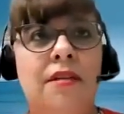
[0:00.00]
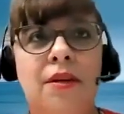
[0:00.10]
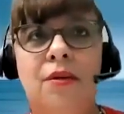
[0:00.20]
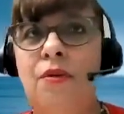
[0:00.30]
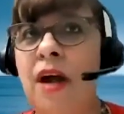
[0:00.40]

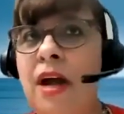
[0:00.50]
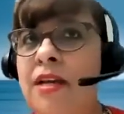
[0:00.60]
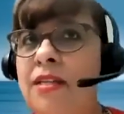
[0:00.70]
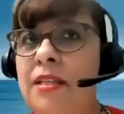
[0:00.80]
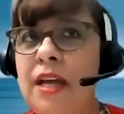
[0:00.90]
the
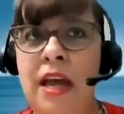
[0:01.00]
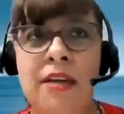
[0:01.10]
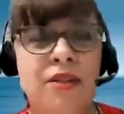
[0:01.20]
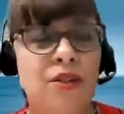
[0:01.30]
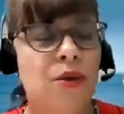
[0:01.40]
Christ,
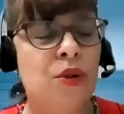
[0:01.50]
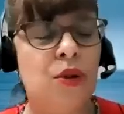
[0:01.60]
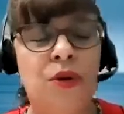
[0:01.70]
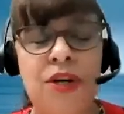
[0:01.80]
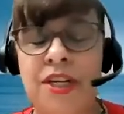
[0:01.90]
as your
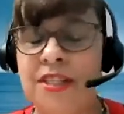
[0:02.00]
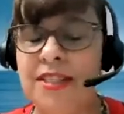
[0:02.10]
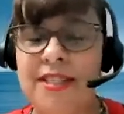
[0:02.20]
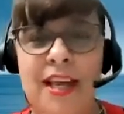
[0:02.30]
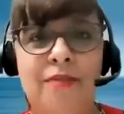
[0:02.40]
Lord and
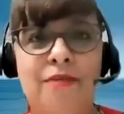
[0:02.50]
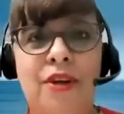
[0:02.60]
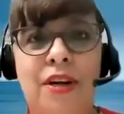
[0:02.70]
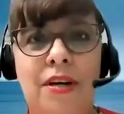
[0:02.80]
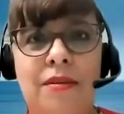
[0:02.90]

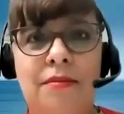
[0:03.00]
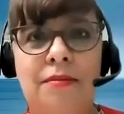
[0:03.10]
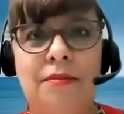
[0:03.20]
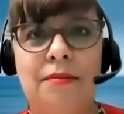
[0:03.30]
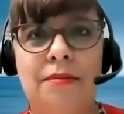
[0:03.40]
Savior?
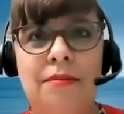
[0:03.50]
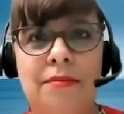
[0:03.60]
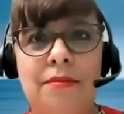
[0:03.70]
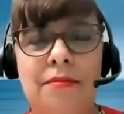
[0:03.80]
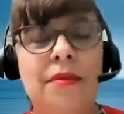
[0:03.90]

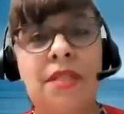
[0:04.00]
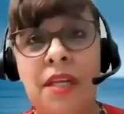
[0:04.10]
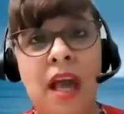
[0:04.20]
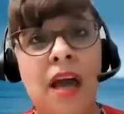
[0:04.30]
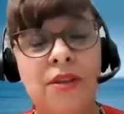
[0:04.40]
I
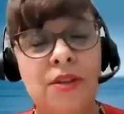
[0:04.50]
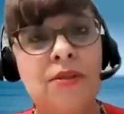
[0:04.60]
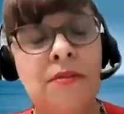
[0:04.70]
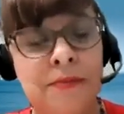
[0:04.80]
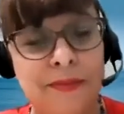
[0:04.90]
said, yeah, I do.